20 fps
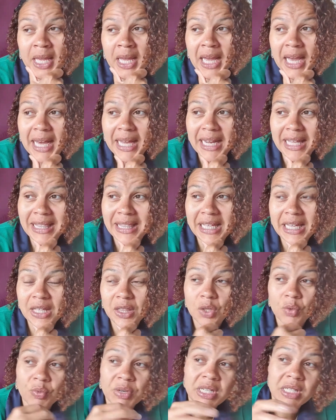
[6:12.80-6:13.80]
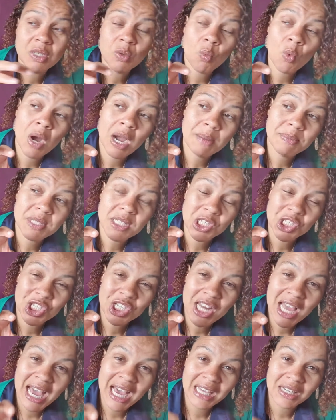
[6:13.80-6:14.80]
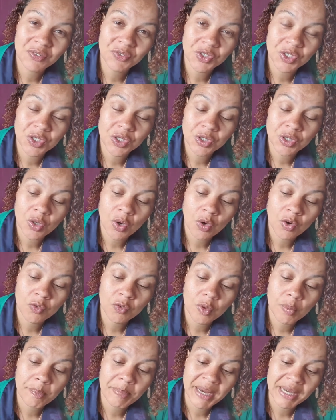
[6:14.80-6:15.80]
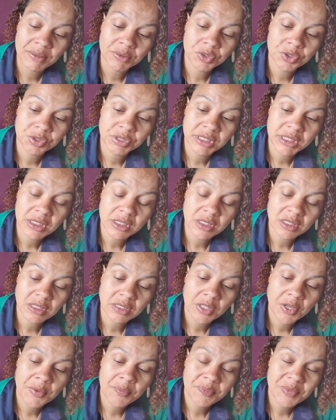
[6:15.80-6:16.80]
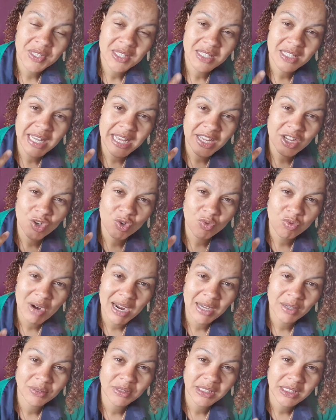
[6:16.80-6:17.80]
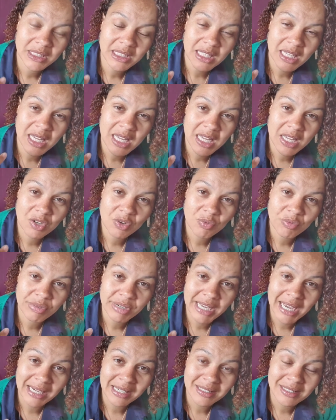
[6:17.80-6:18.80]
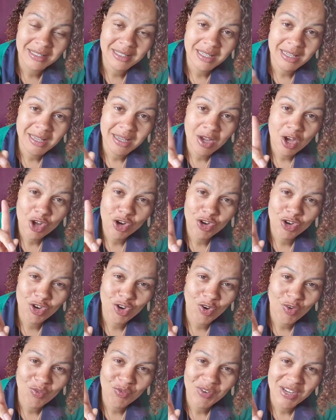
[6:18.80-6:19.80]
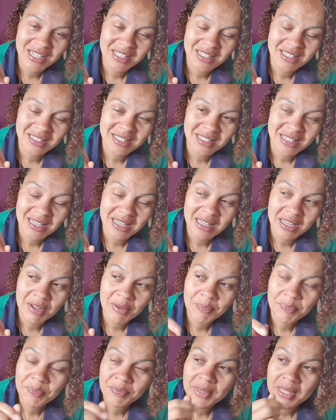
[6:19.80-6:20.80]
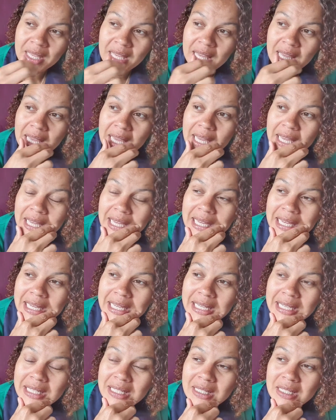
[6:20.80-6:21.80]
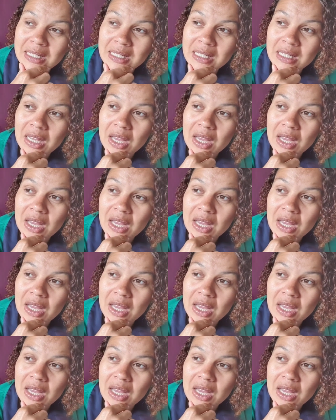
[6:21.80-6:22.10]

And I think the reason why I'm such an advocate of boundaries, staying grounded in reality, not fantasy, is